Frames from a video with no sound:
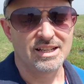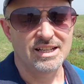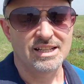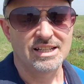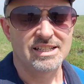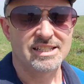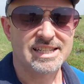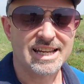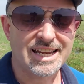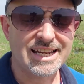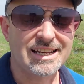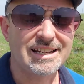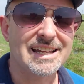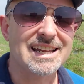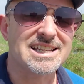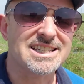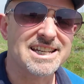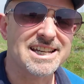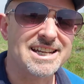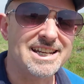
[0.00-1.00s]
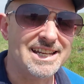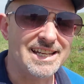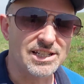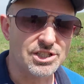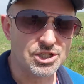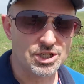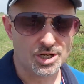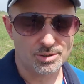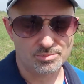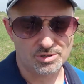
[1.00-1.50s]
Secondly, it's a
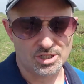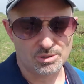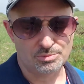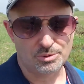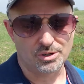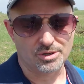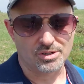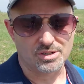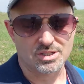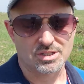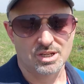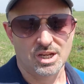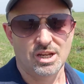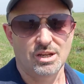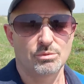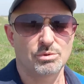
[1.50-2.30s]
near-term response,